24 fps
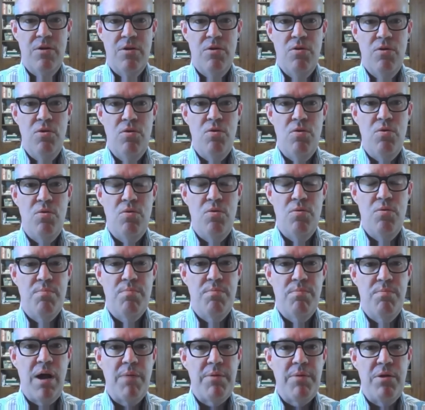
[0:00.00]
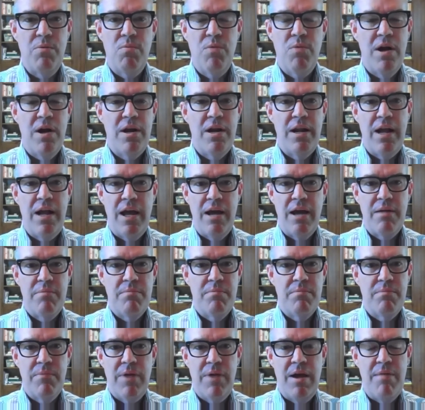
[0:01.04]
who probably run it
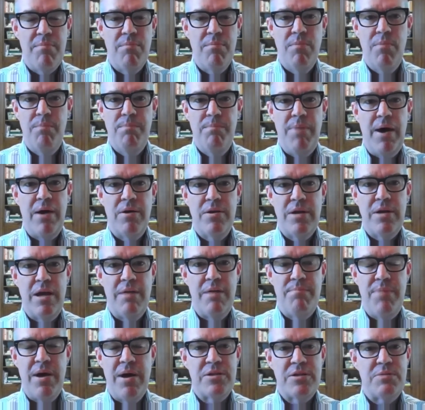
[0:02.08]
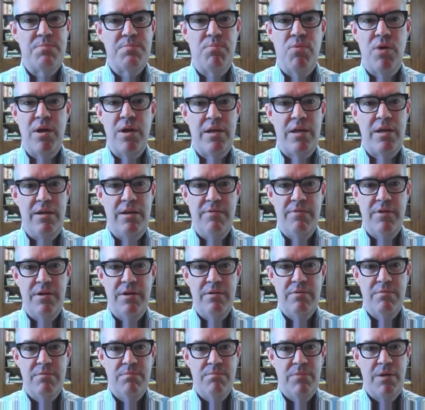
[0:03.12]
at best break even,
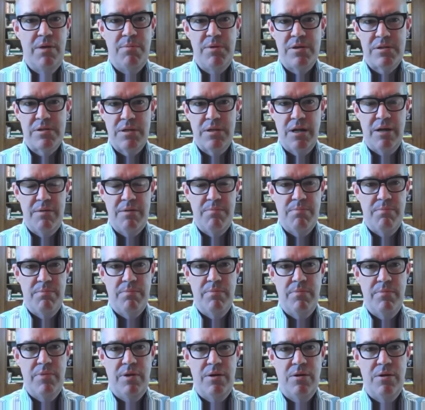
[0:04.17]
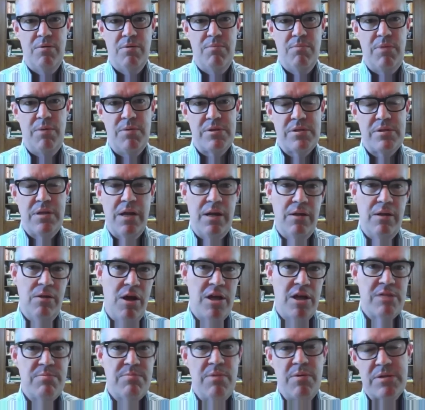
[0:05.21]
maybe a slight
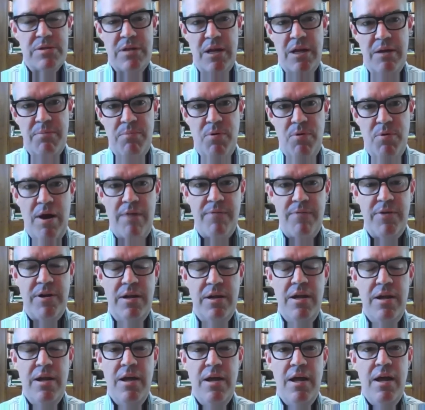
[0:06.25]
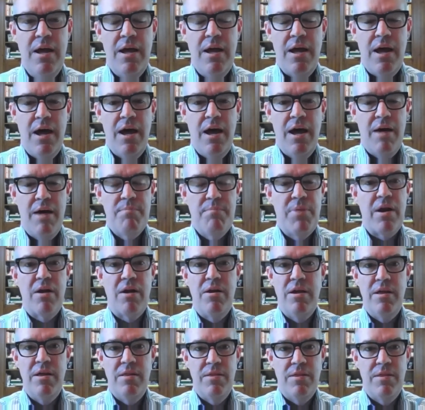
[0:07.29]
loss, maybe a slight profit. But
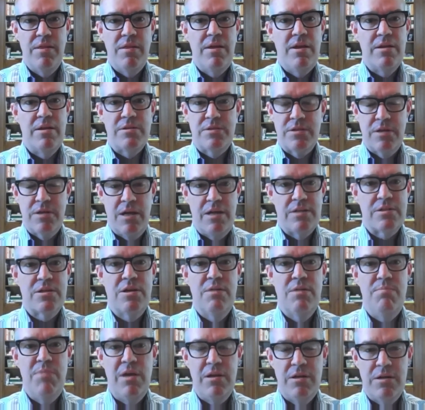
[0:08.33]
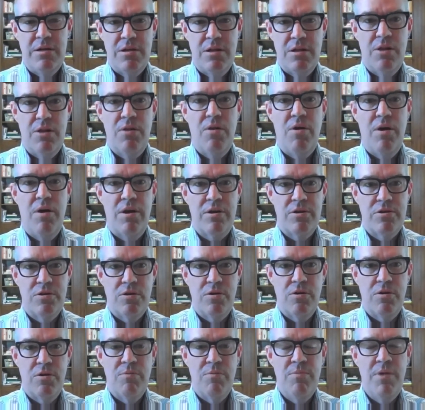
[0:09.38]
are in, it's committed to the long
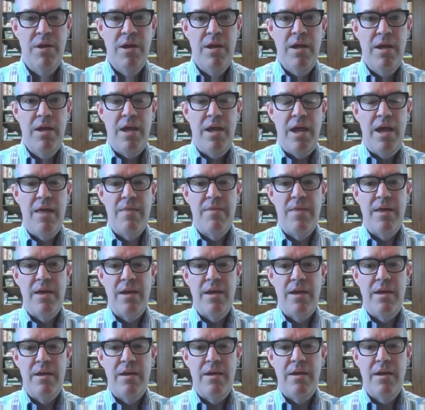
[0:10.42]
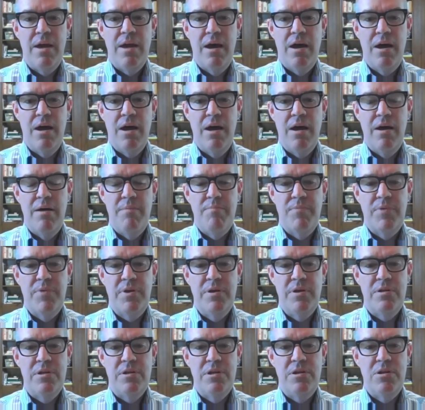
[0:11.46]
term, and they
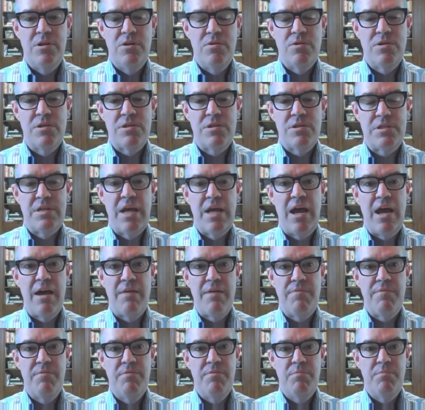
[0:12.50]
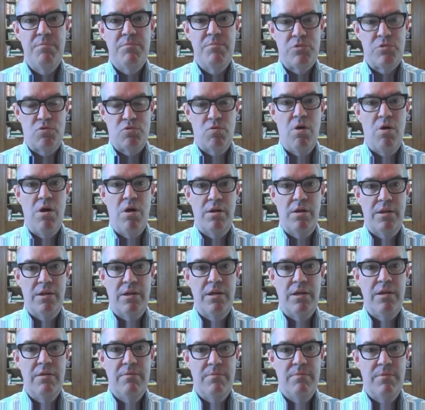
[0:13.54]
continue to staff
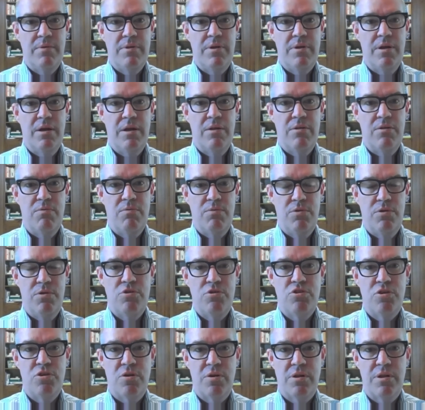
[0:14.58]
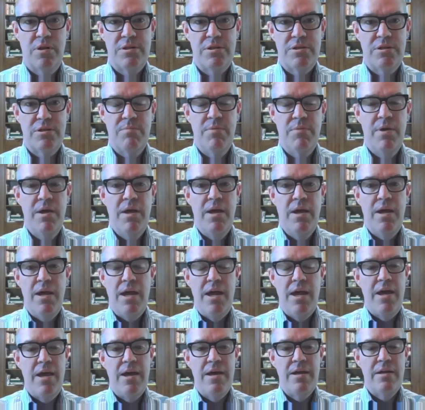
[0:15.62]
strongly with their journalism.
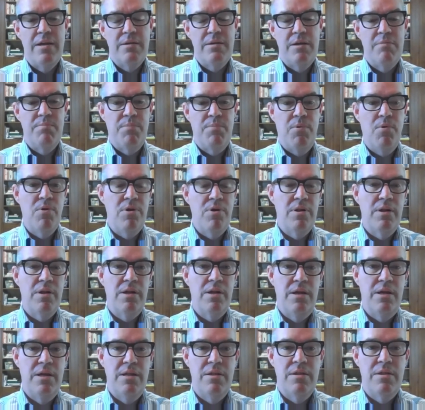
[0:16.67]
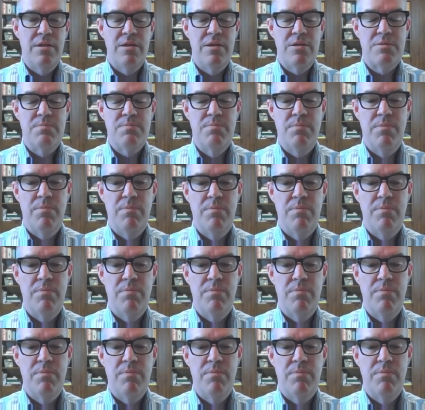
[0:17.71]
And importantly, in this